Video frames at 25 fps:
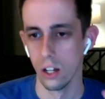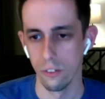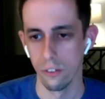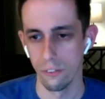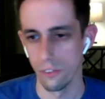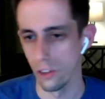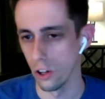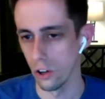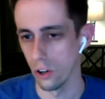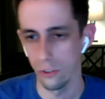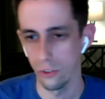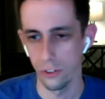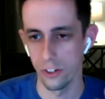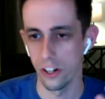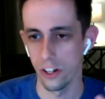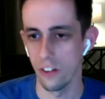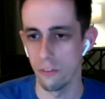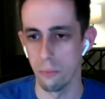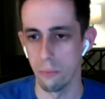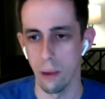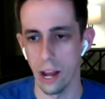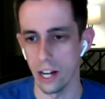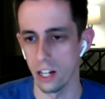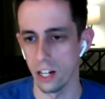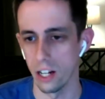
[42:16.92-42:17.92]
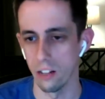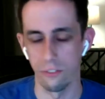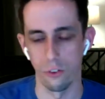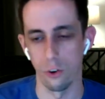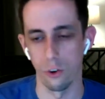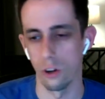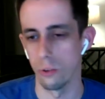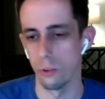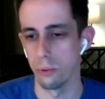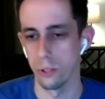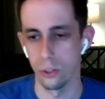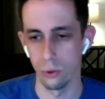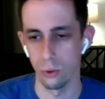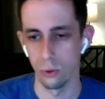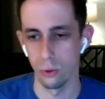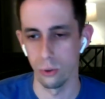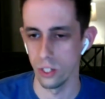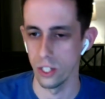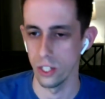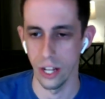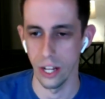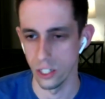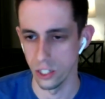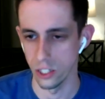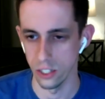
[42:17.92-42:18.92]
Flow stuff back and forth between
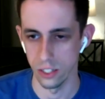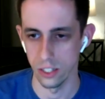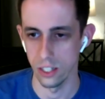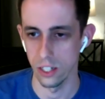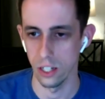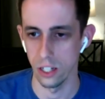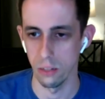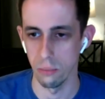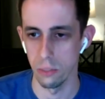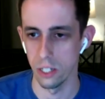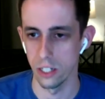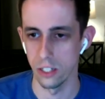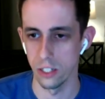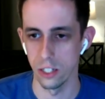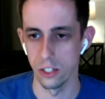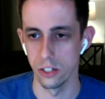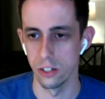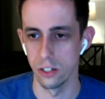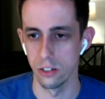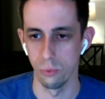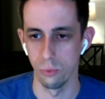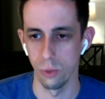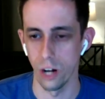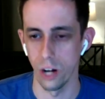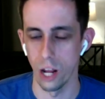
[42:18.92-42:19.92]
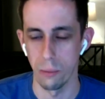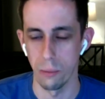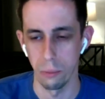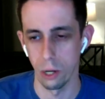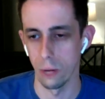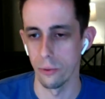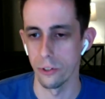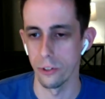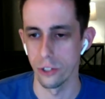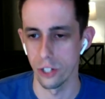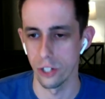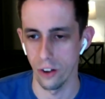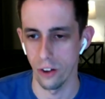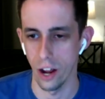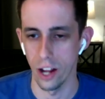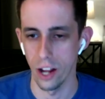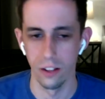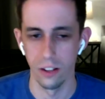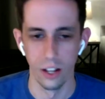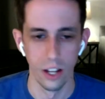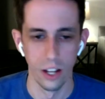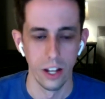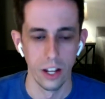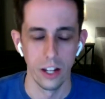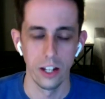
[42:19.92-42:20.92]
the agency and me to when I publish.
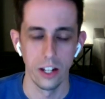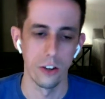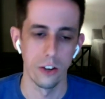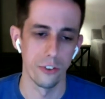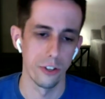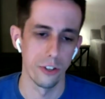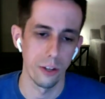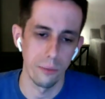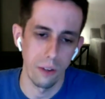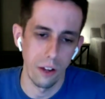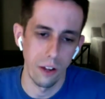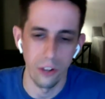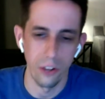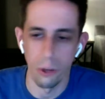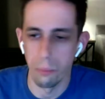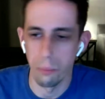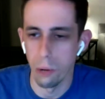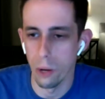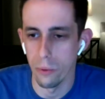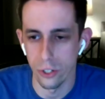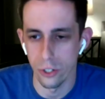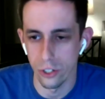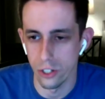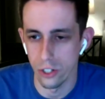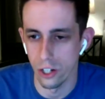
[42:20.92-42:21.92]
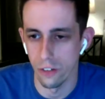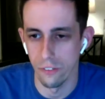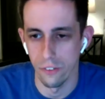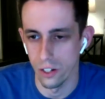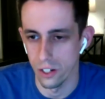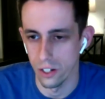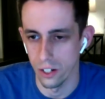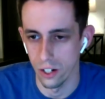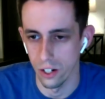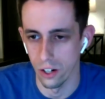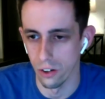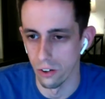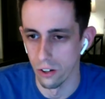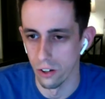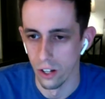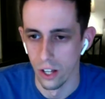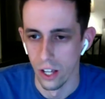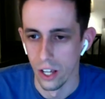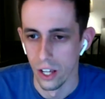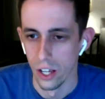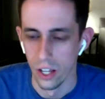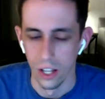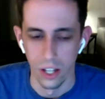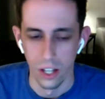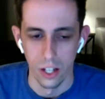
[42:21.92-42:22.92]
Sometimes I'll publish stuff at
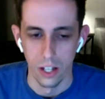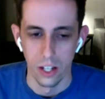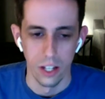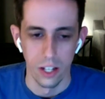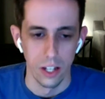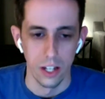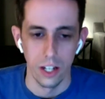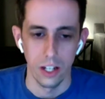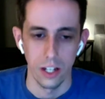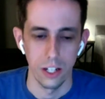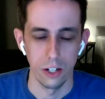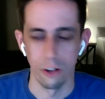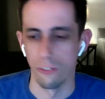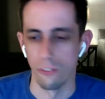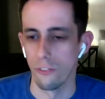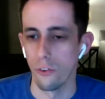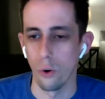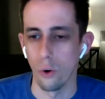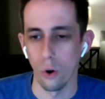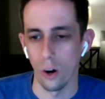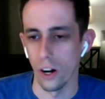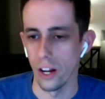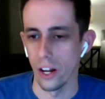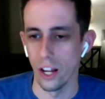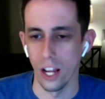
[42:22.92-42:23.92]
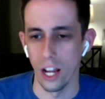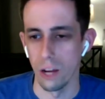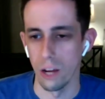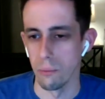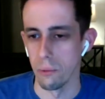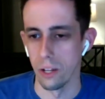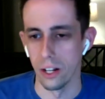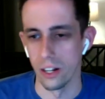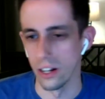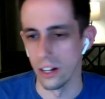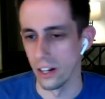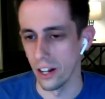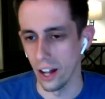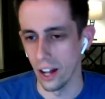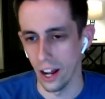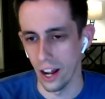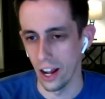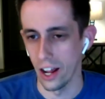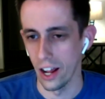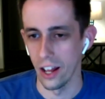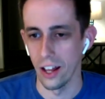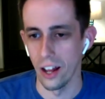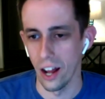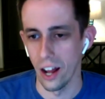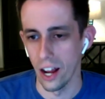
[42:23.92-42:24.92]
4 a.m. and
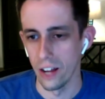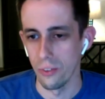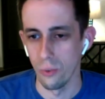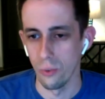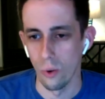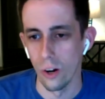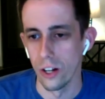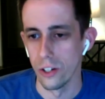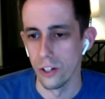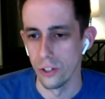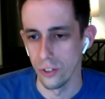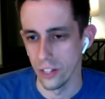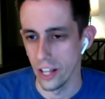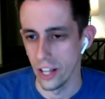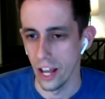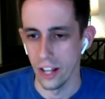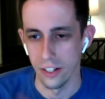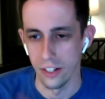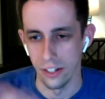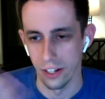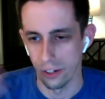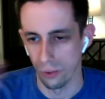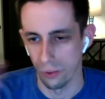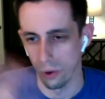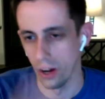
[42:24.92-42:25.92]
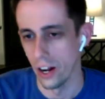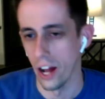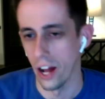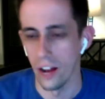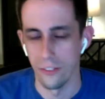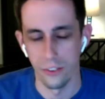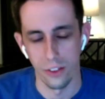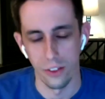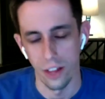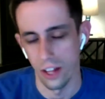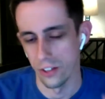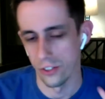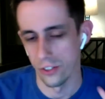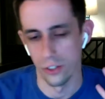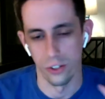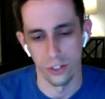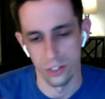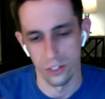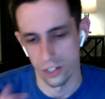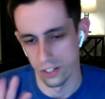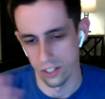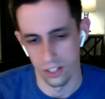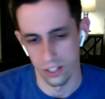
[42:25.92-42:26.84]
I want to do the ads like right after that. So it's just